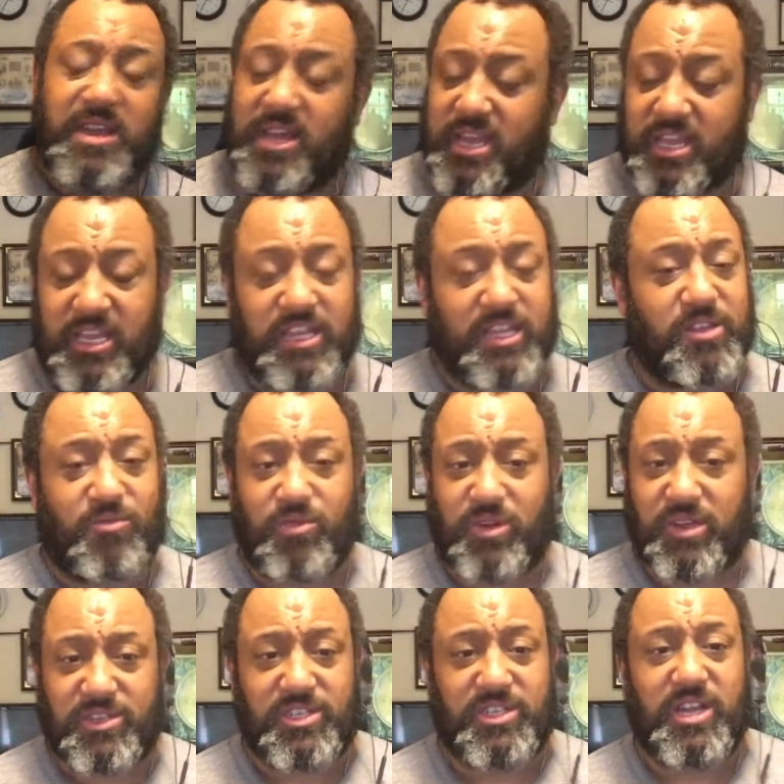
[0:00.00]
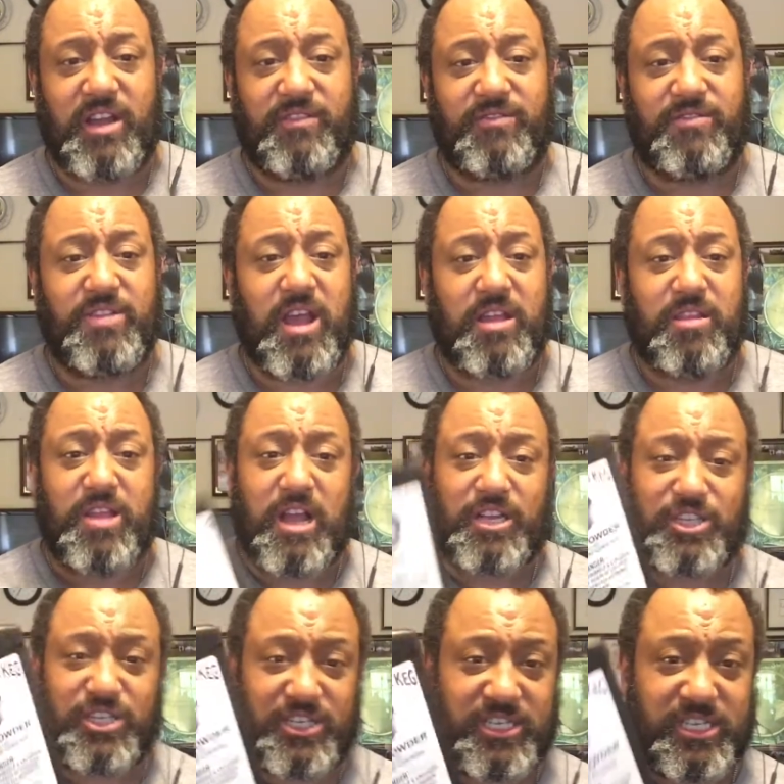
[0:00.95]
They get the real stuff, not
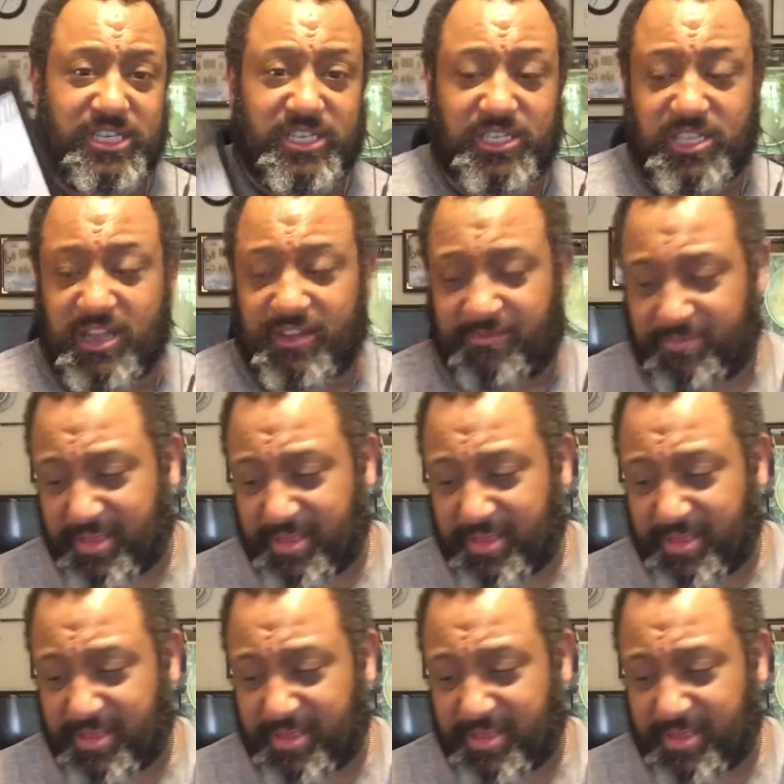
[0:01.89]
just this stuff,